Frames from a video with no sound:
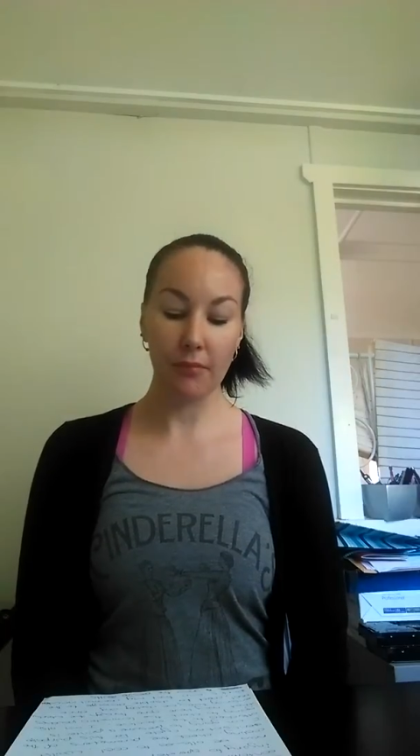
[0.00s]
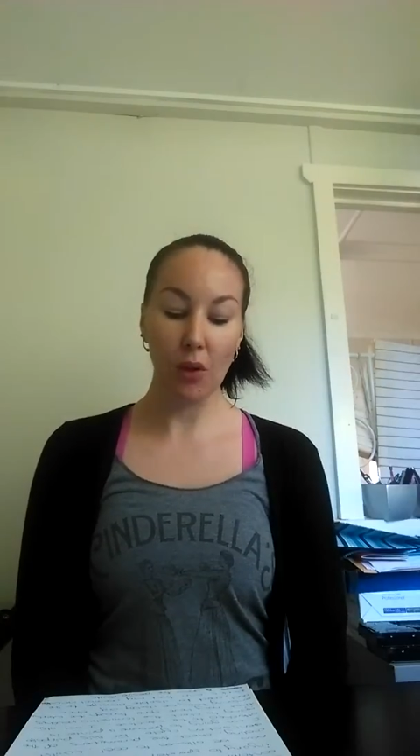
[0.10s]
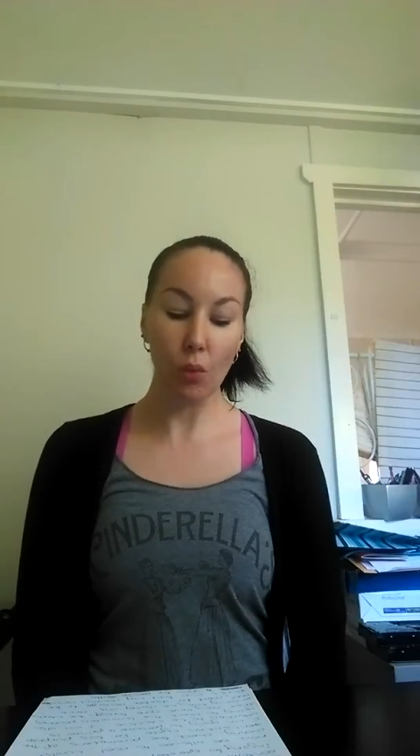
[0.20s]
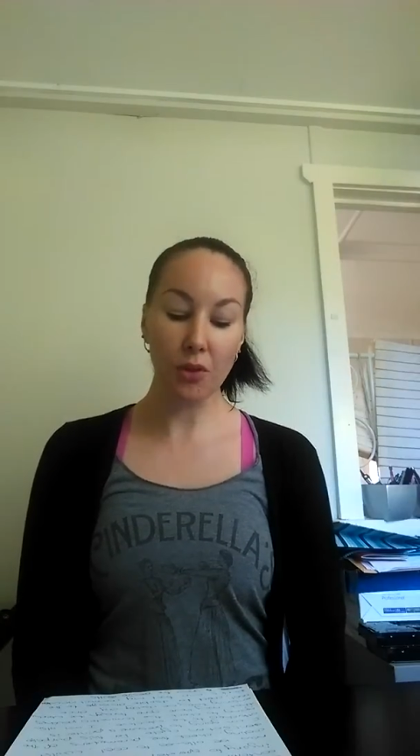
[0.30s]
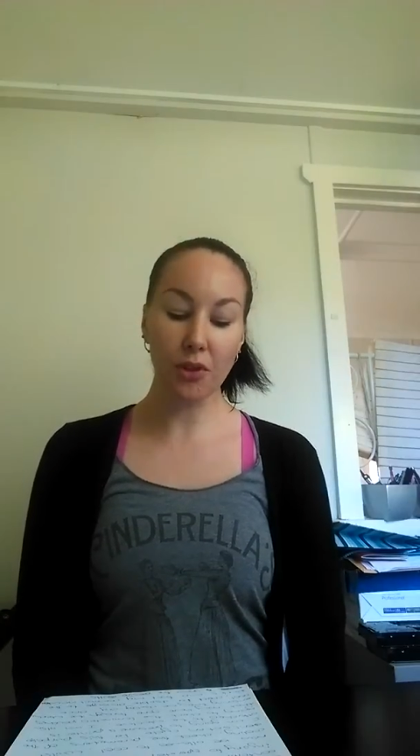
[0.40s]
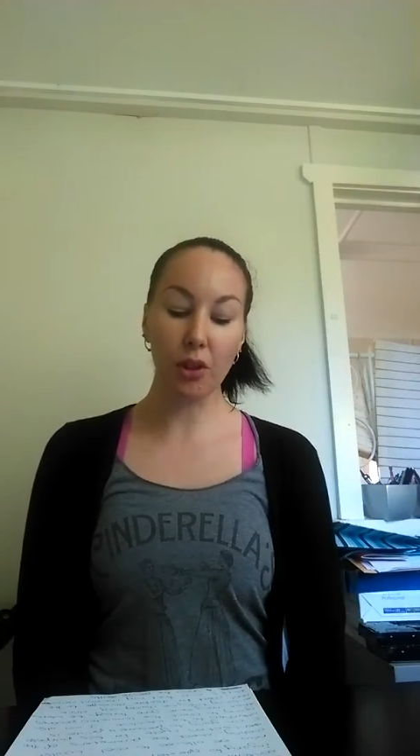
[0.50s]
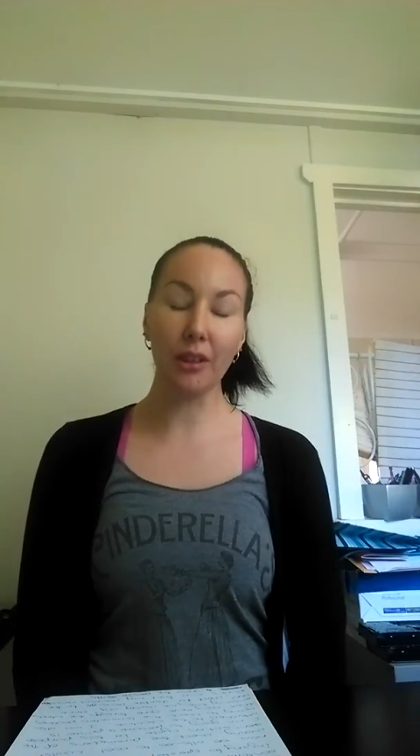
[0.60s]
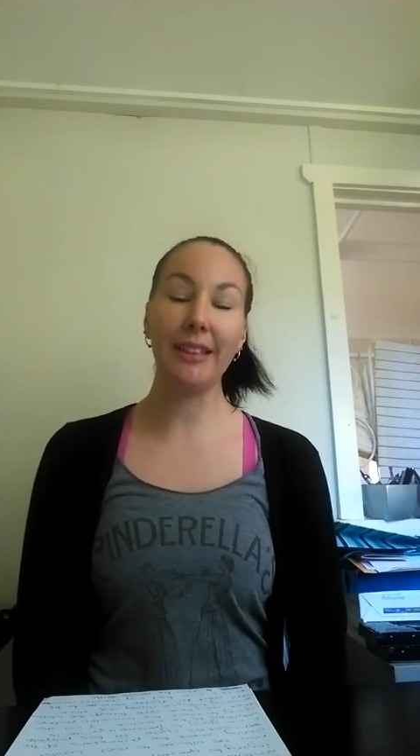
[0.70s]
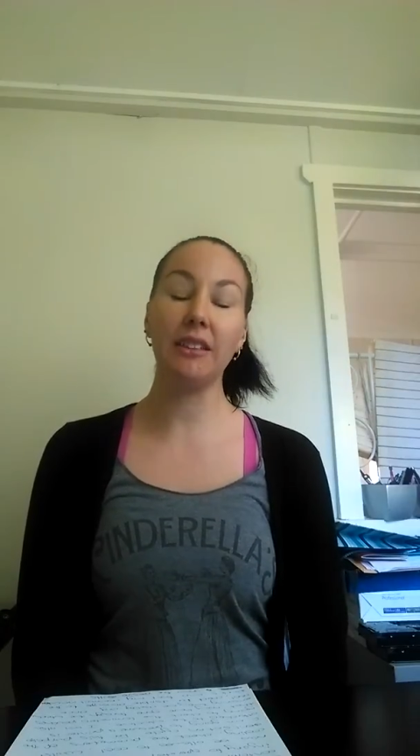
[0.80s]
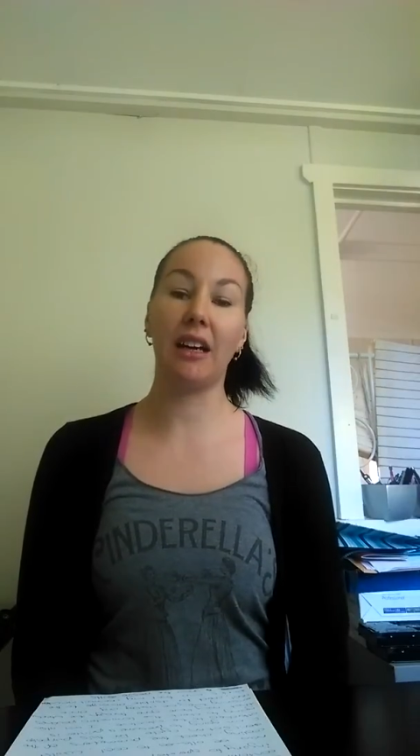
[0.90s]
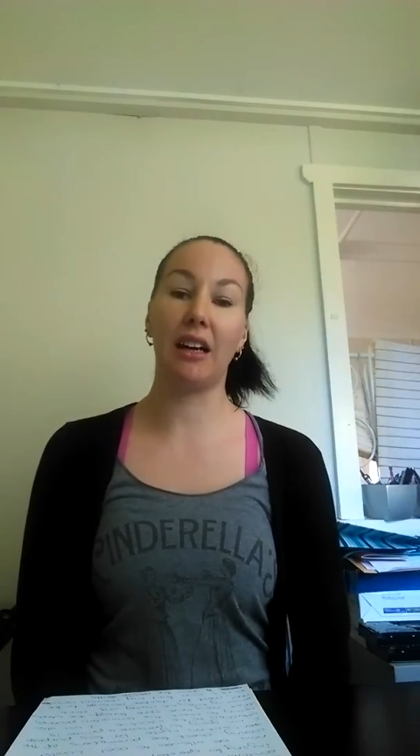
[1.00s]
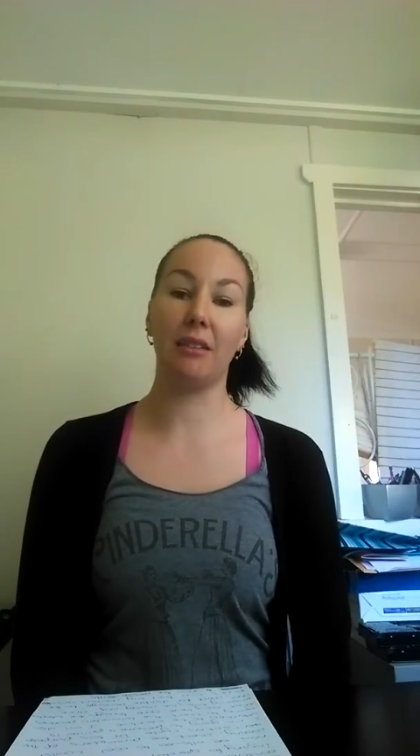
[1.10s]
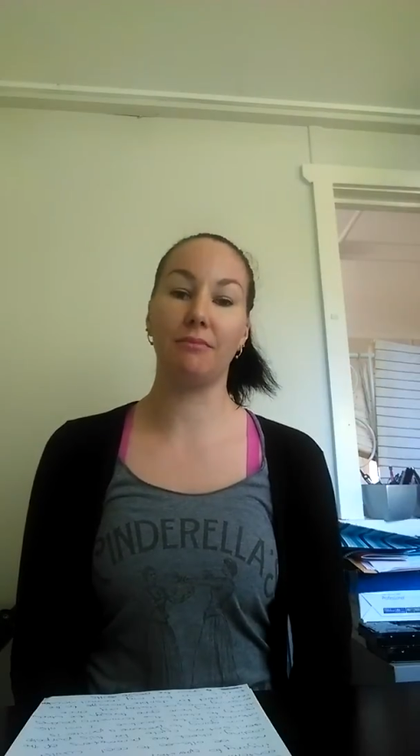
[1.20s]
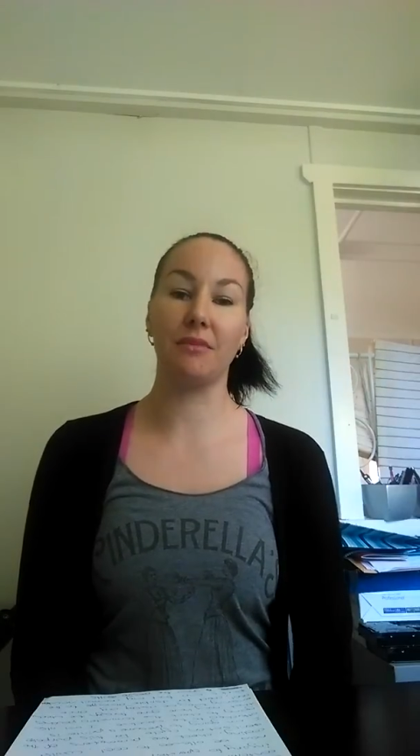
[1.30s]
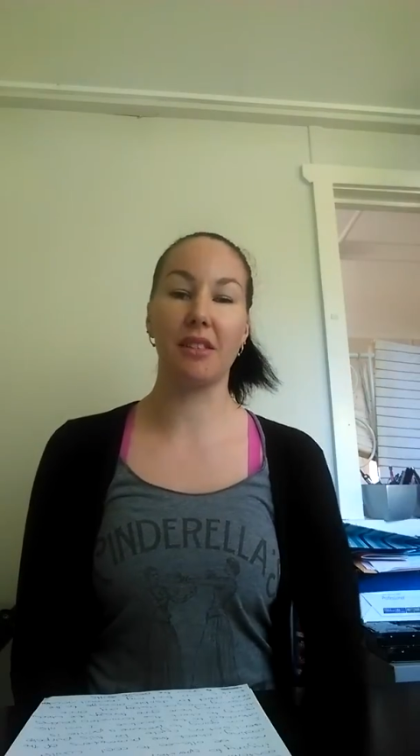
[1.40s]
Whilst cooling,
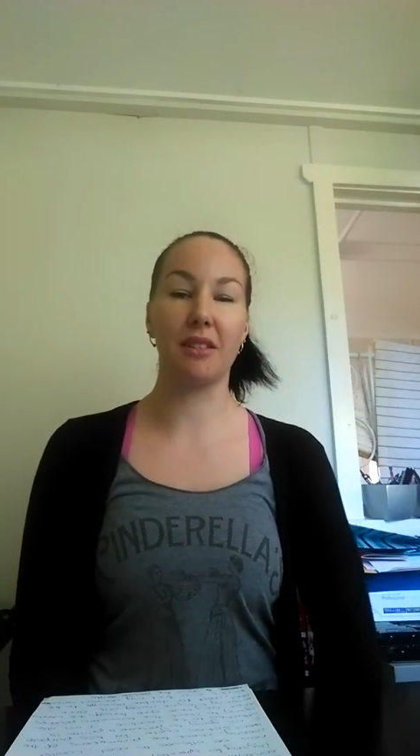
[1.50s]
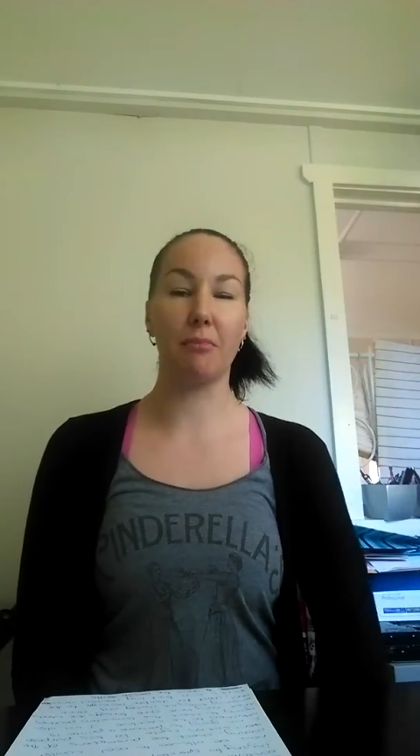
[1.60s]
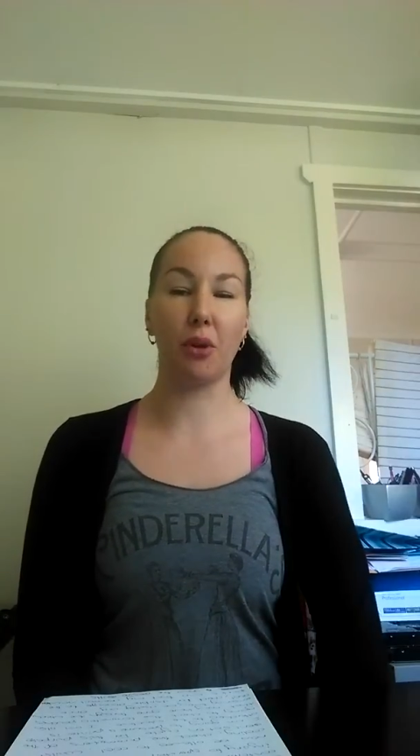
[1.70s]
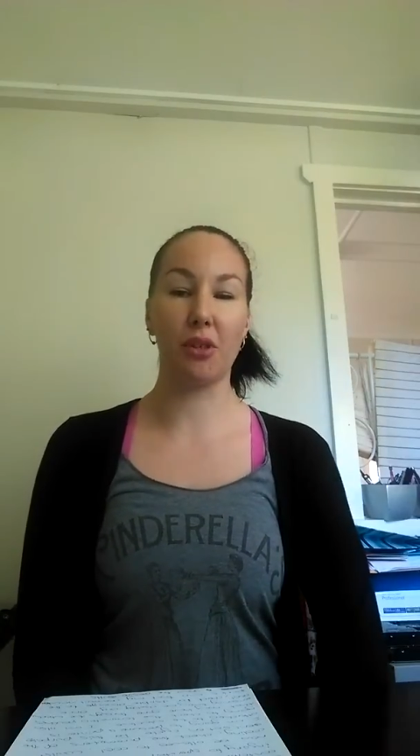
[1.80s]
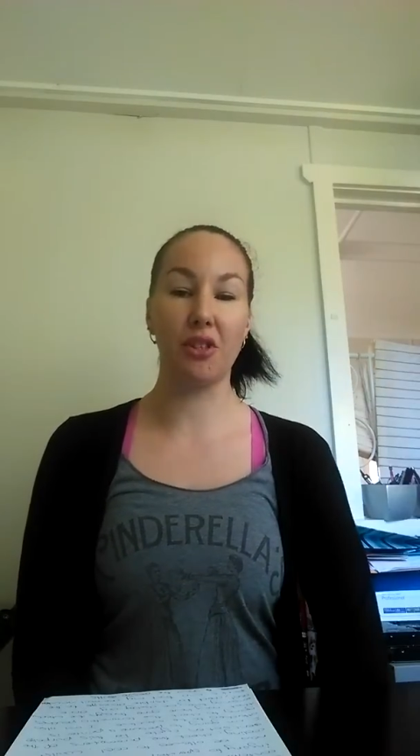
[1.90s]
it's important